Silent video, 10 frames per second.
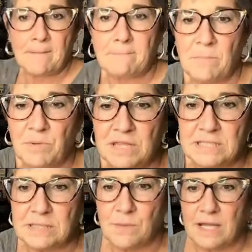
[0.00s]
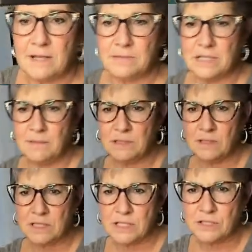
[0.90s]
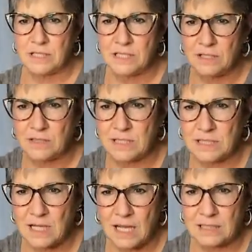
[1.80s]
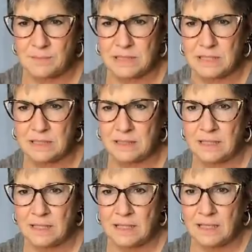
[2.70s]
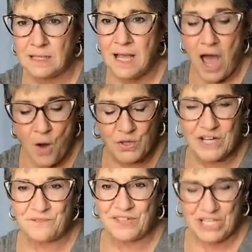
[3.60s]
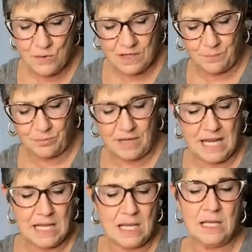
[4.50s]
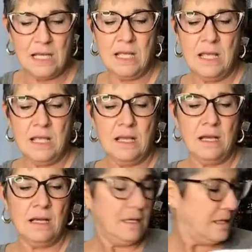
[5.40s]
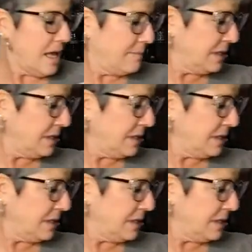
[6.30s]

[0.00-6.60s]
Let me put this away. I was unable to lodge trace and use as a guide to penciling. Oh, good for you, Capri. I'm